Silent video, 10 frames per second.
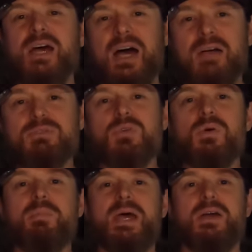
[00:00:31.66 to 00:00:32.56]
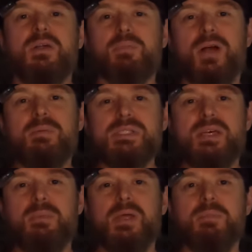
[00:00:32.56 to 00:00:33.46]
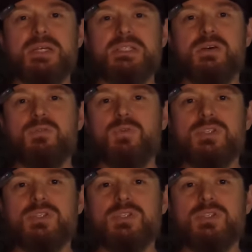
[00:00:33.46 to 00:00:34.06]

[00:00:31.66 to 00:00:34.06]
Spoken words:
I was going back on a promise I made myself,